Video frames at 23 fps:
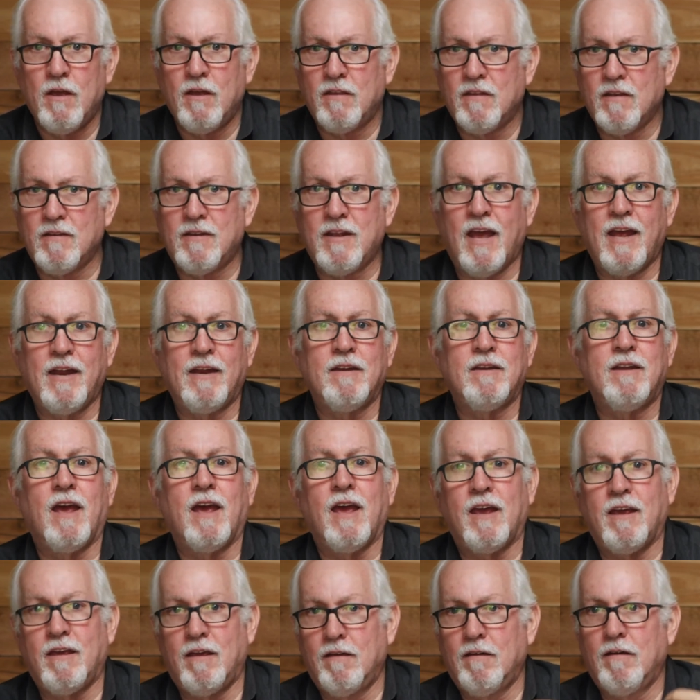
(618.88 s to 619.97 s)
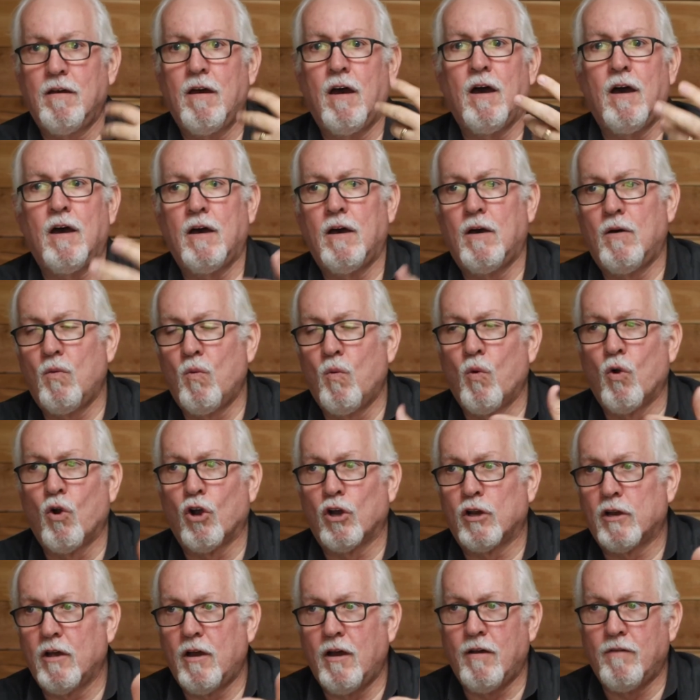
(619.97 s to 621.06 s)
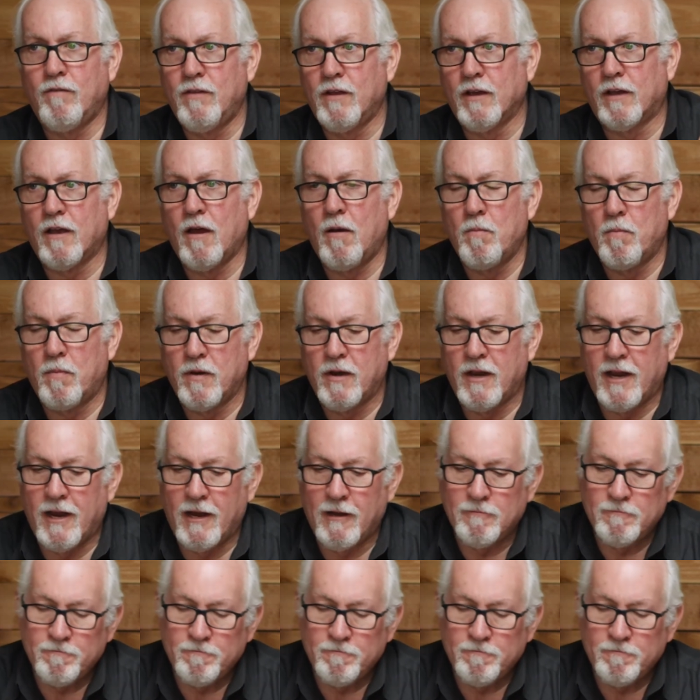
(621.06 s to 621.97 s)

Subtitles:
the day-to-day work of the company.